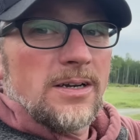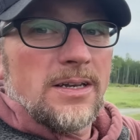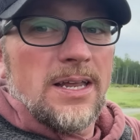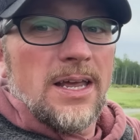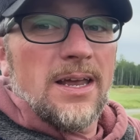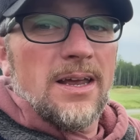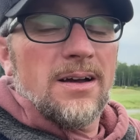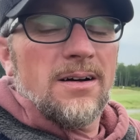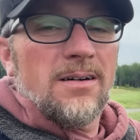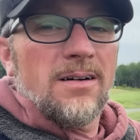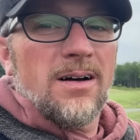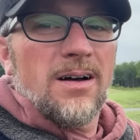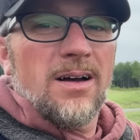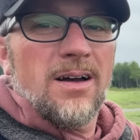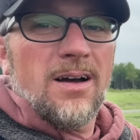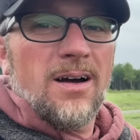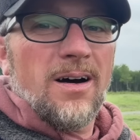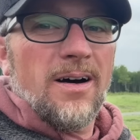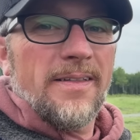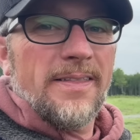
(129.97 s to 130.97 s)
tail
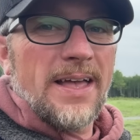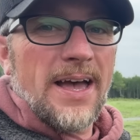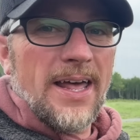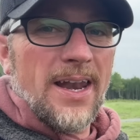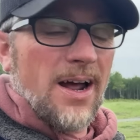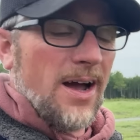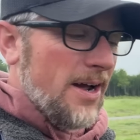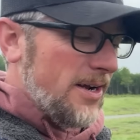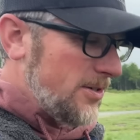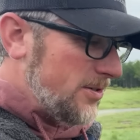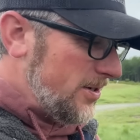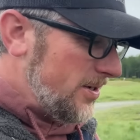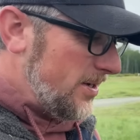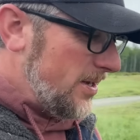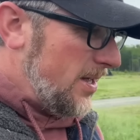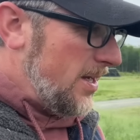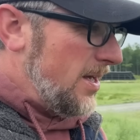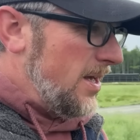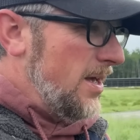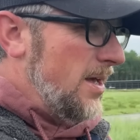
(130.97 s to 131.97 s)
on that hydrant.
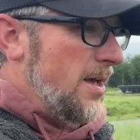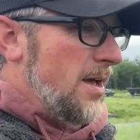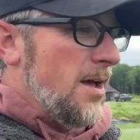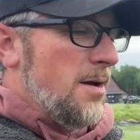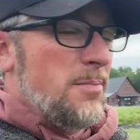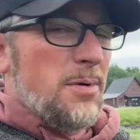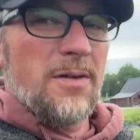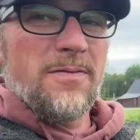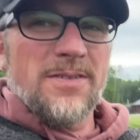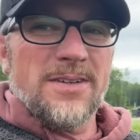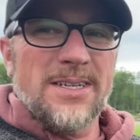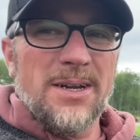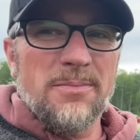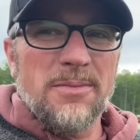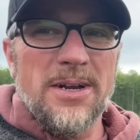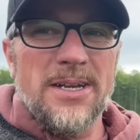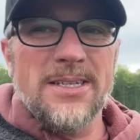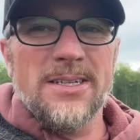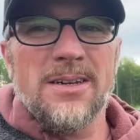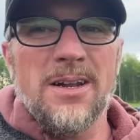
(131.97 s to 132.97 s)
But for some
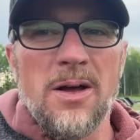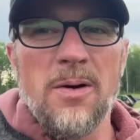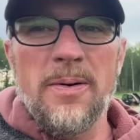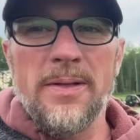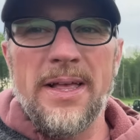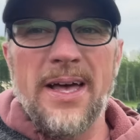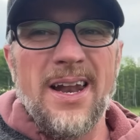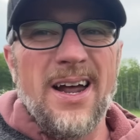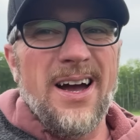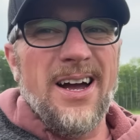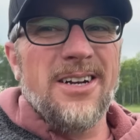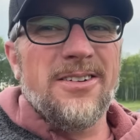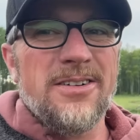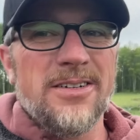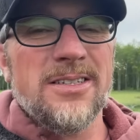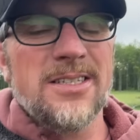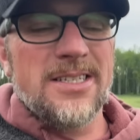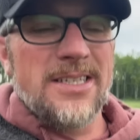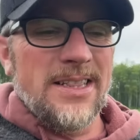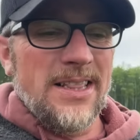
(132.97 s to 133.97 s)
reason, when that
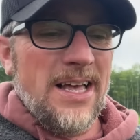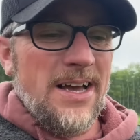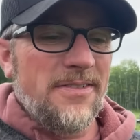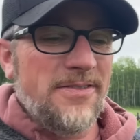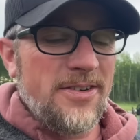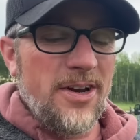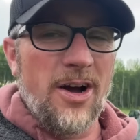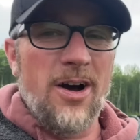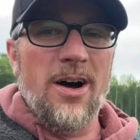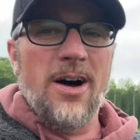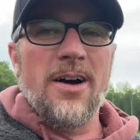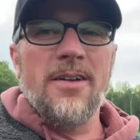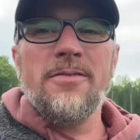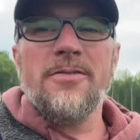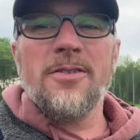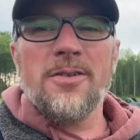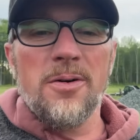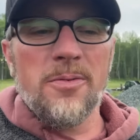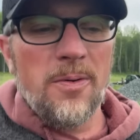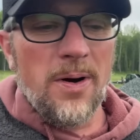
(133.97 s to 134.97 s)
hydrant's left on
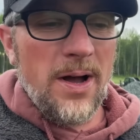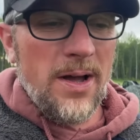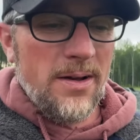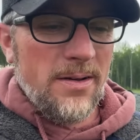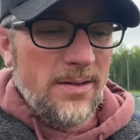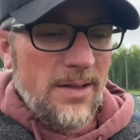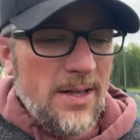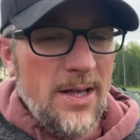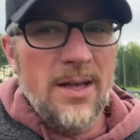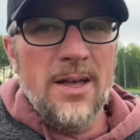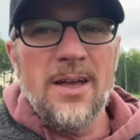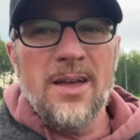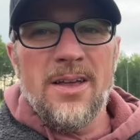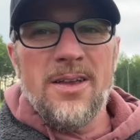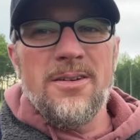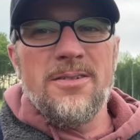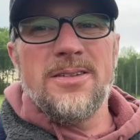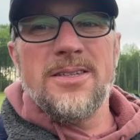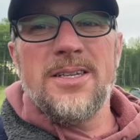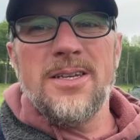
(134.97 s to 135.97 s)
for a while,
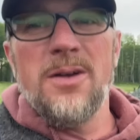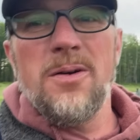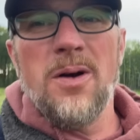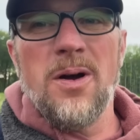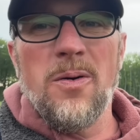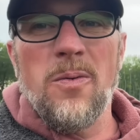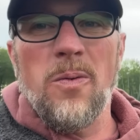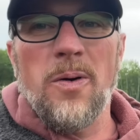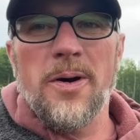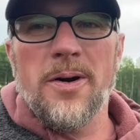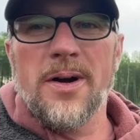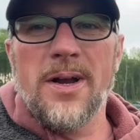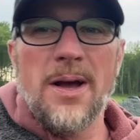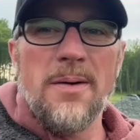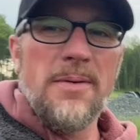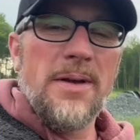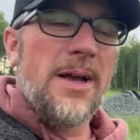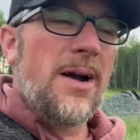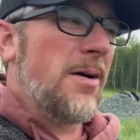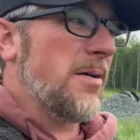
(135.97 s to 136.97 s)
you see water
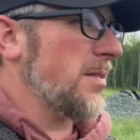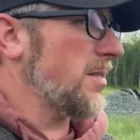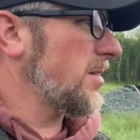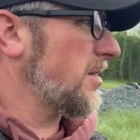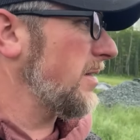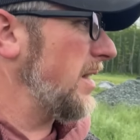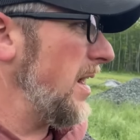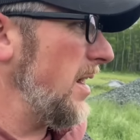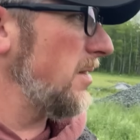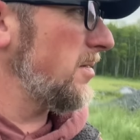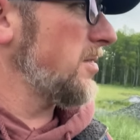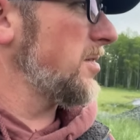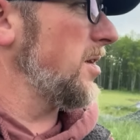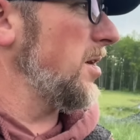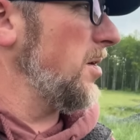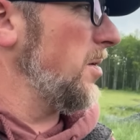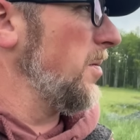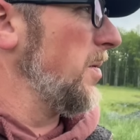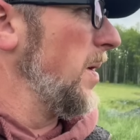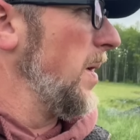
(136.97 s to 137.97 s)
coming out of the ground.
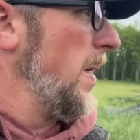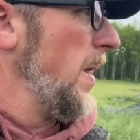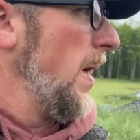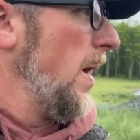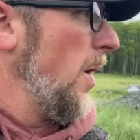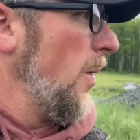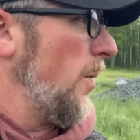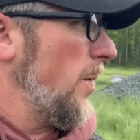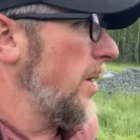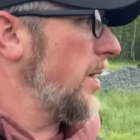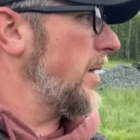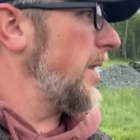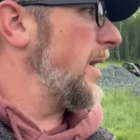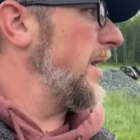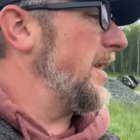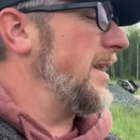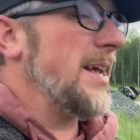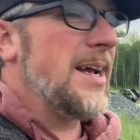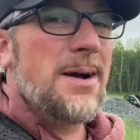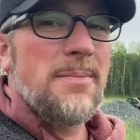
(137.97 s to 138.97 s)
So we're gonna
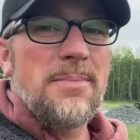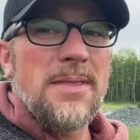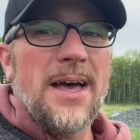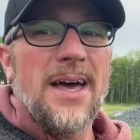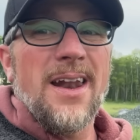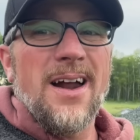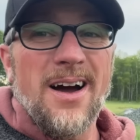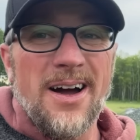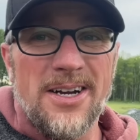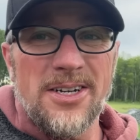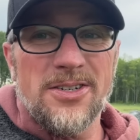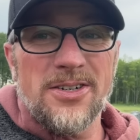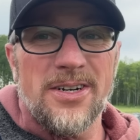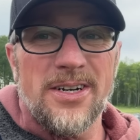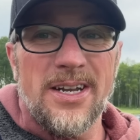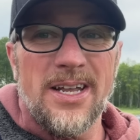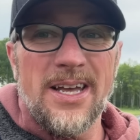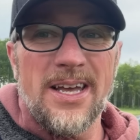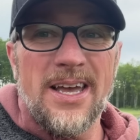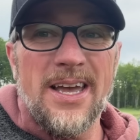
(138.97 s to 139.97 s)
dig up that
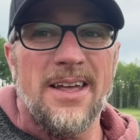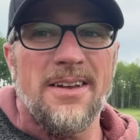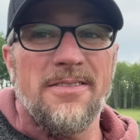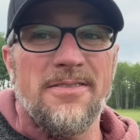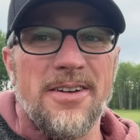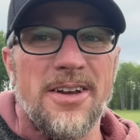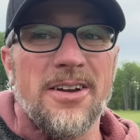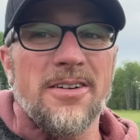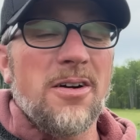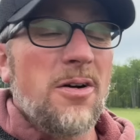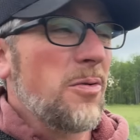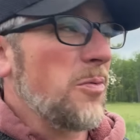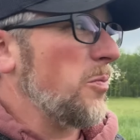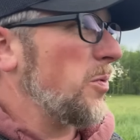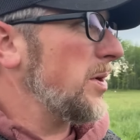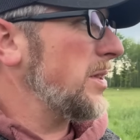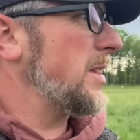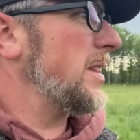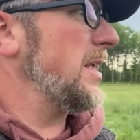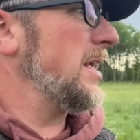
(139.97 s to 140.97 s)
hydrant and figure out
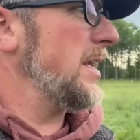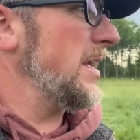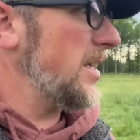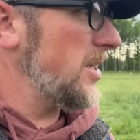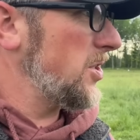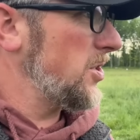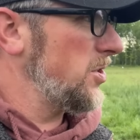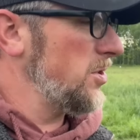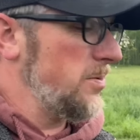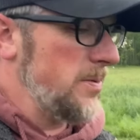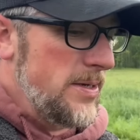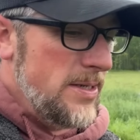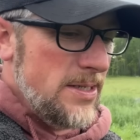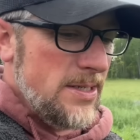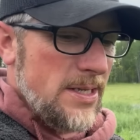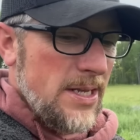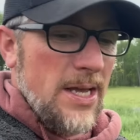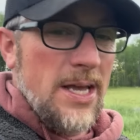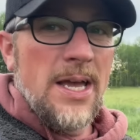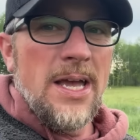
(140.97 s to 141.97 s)
what the issue
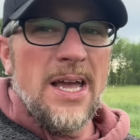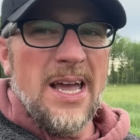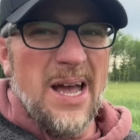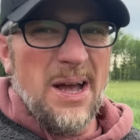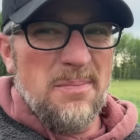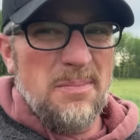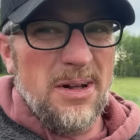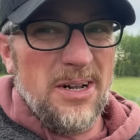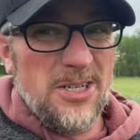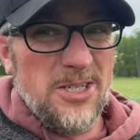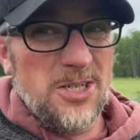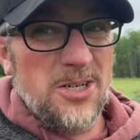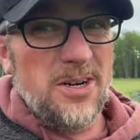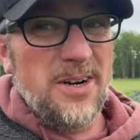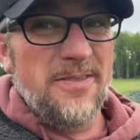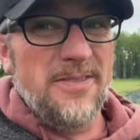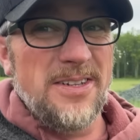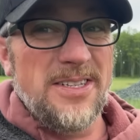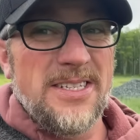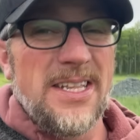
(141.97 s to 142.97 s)
is. I'm not sure
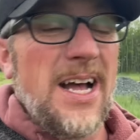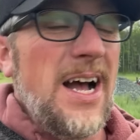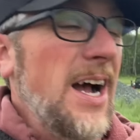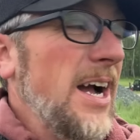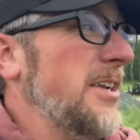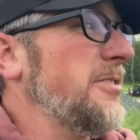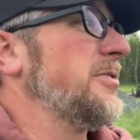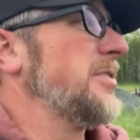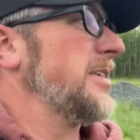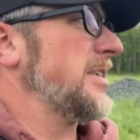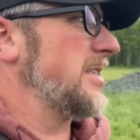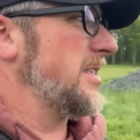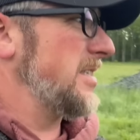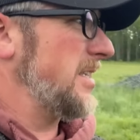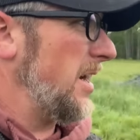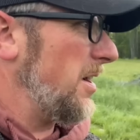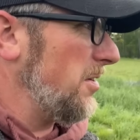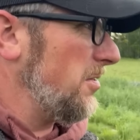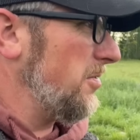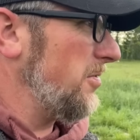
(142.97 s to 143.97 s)
if it's the hydrant
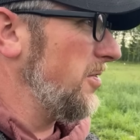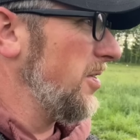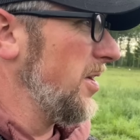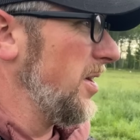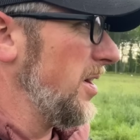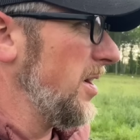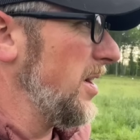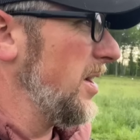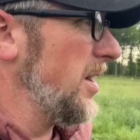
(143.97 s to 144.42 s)
itself